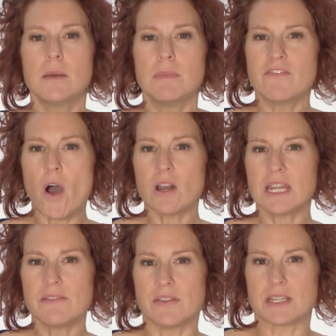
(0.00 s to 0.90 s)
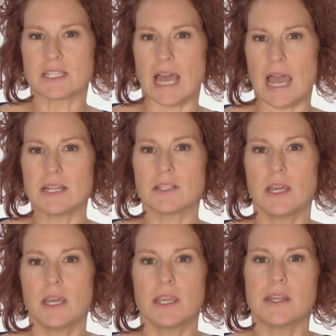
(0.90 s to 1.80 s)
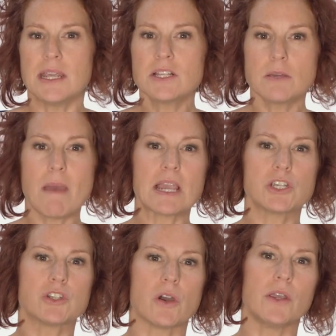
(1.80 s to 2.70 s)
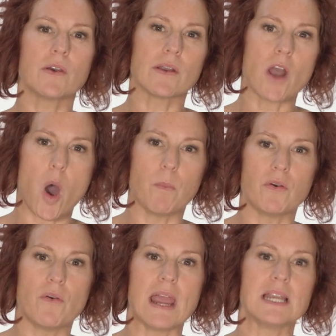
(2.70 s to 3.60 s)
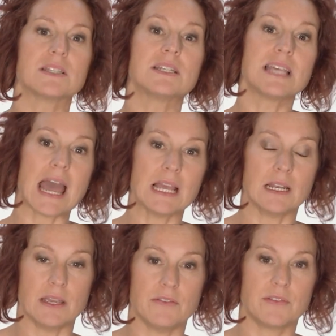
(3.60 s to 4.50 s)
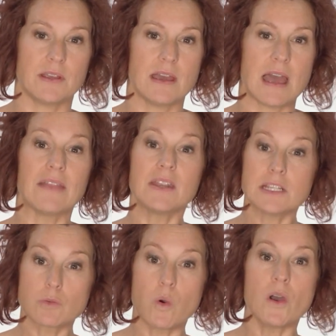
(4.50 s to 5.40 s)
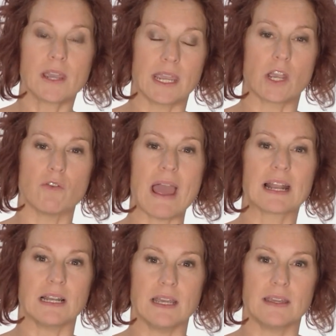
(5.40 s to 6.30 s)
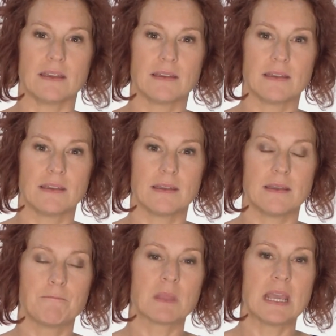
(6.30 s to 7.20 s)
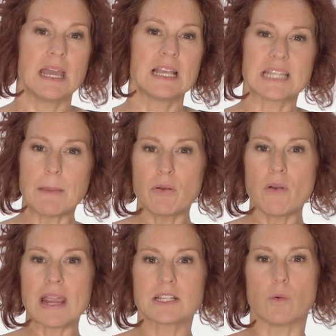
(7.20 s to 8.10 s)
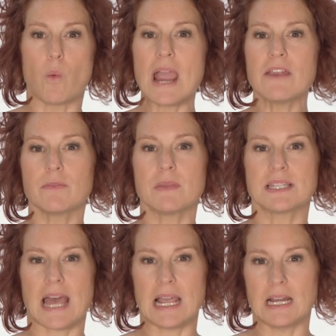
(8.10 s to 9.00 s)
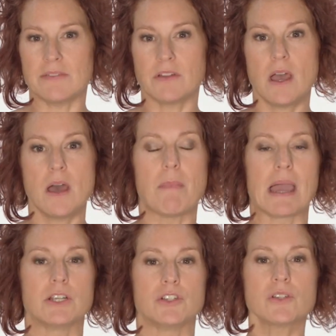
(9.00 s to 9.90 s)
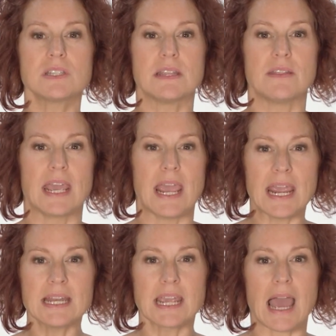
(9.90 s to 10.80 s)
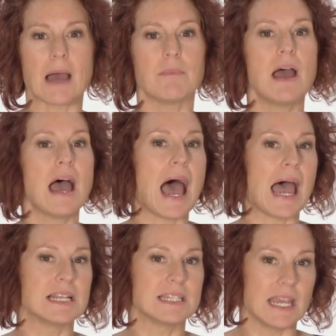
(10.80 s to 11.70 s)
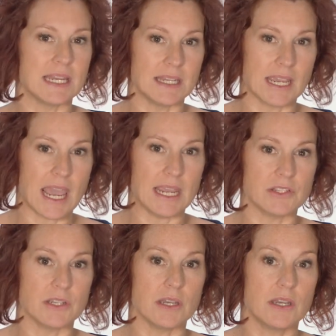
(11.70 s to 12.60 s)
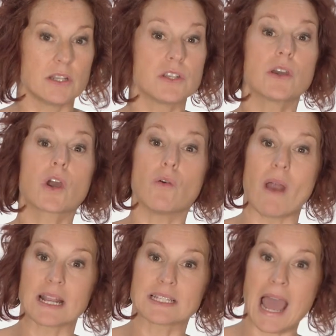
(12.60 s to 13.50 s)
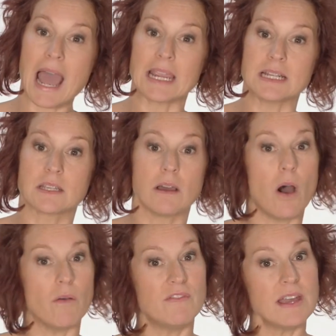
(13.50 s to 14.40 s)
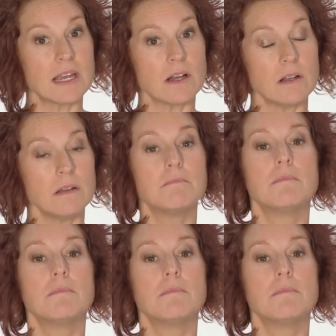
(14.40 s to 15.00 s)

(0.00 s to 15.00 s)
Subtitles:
Before leaving the site, you need to make sure you can operate the tail lift and that it's working correctly. Separate away from the tail lift by adjusting the in-cab height indicator to the correct height of vehicle